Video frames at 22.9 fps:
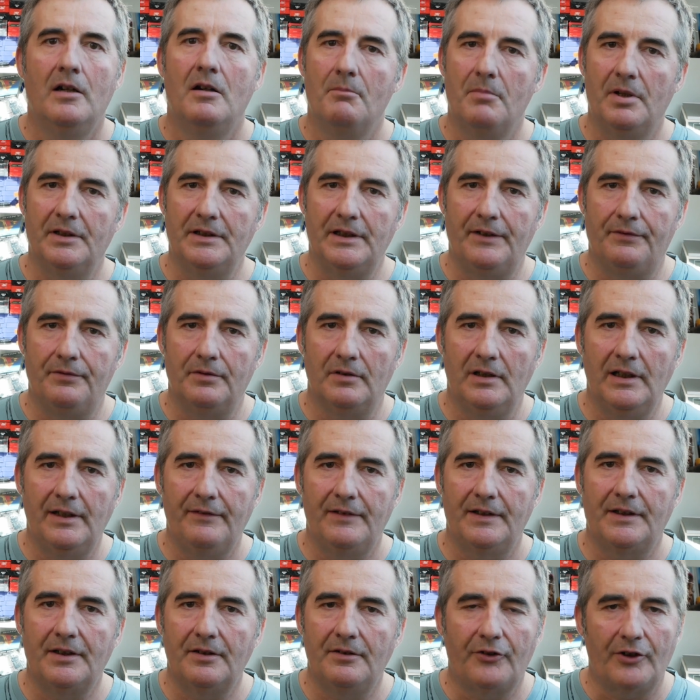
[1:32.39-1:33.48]
But if you leave
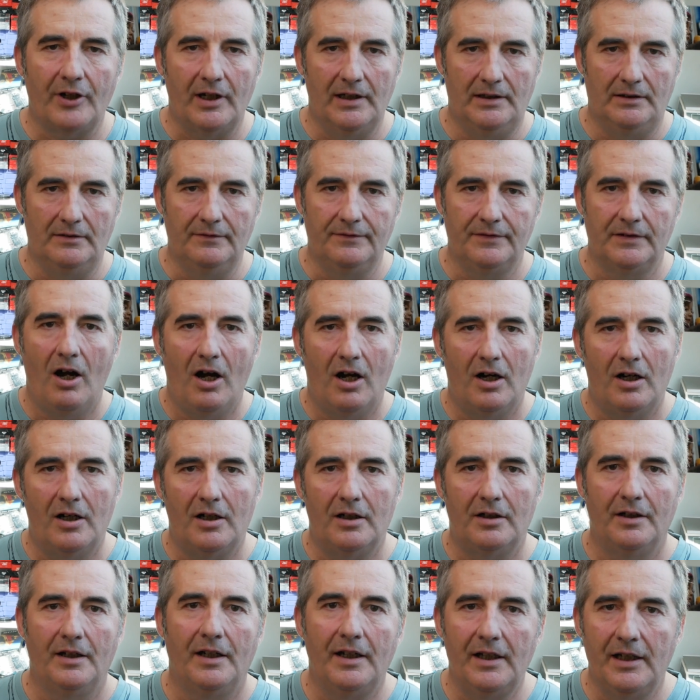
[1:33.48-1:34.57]
it on a shelf
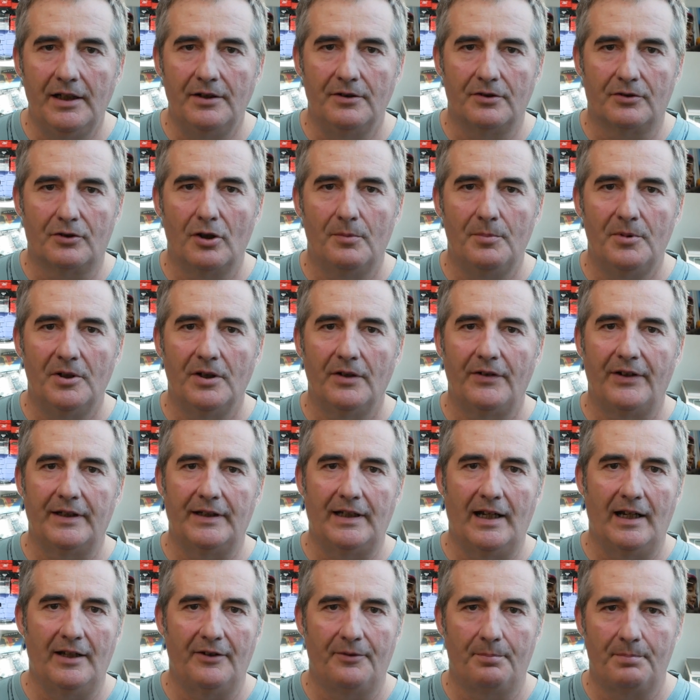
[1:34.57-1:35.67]
or in a cupboard that
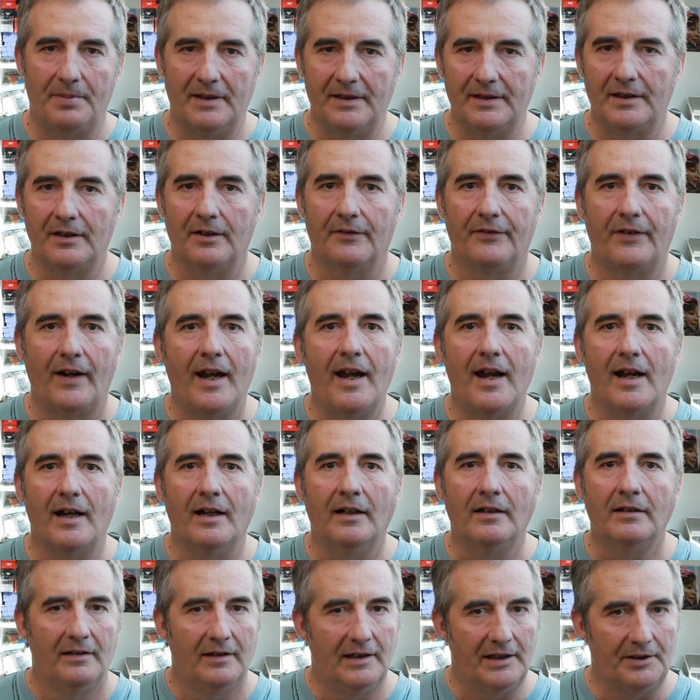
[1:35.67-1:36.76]
has plenty of
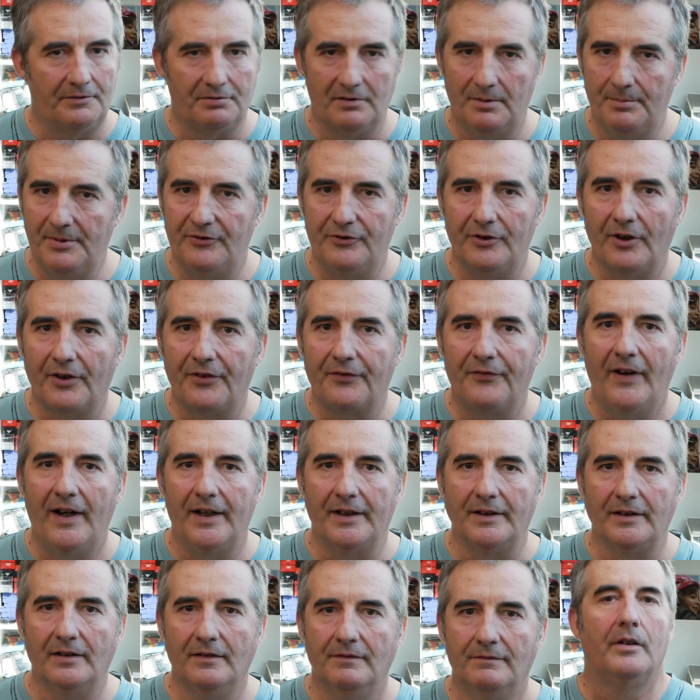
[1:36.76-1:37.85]
hair, it will be just
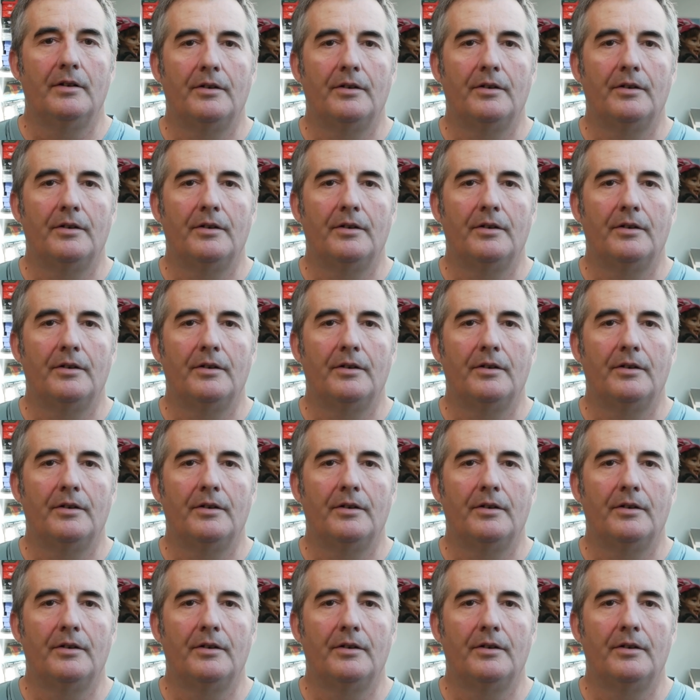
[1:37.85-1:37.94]
fine.